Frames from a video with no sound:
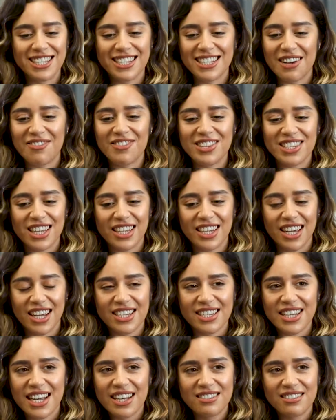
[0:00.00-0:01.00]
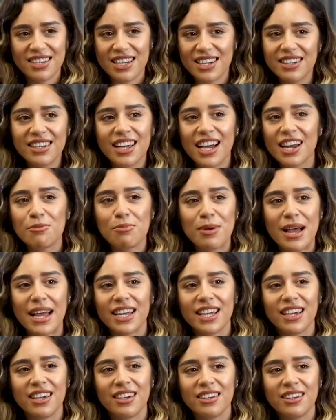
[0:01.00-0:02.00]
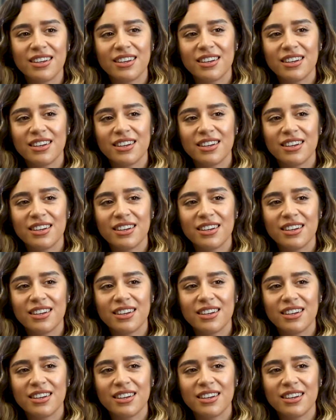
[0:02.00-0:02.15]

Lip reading: 17, like I said, didn't get a penny,